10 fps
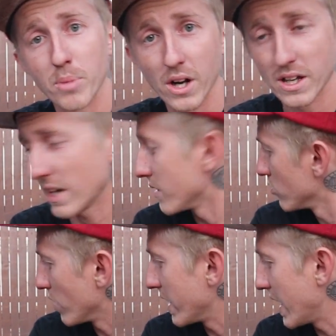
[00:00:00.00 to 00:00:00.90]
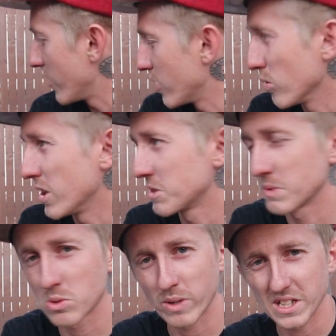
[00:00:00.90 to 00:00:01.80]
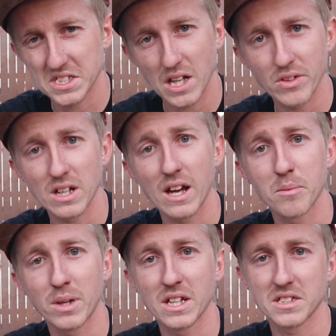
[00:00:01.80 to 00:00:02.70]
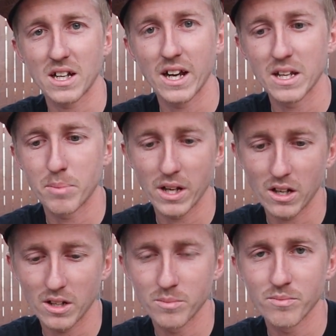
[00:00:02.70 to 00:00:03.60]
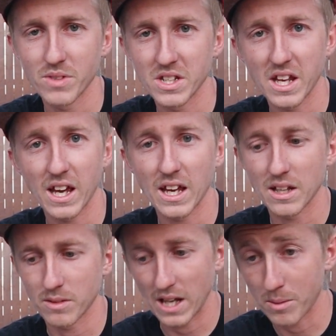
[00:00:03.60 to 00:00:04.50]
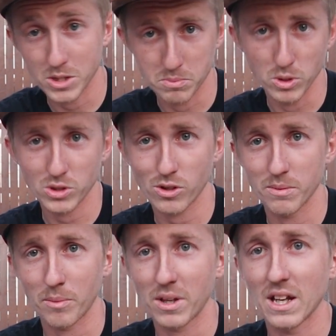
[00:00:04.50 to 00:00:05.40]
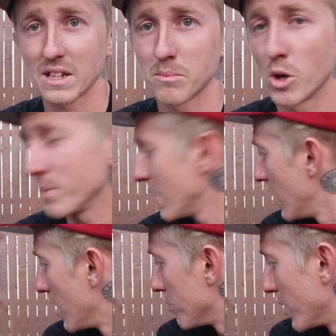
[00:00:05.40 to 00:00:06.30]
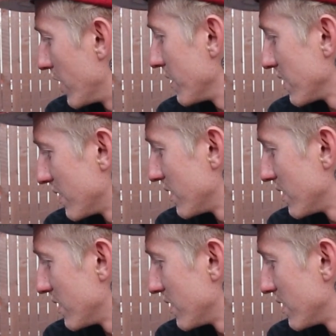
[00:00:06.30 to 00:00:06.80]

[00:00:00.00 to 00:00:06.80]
But yeah, right now it runs between 7 to 9 PSI depending on the day and how much boost creep I'm getting at the moment. But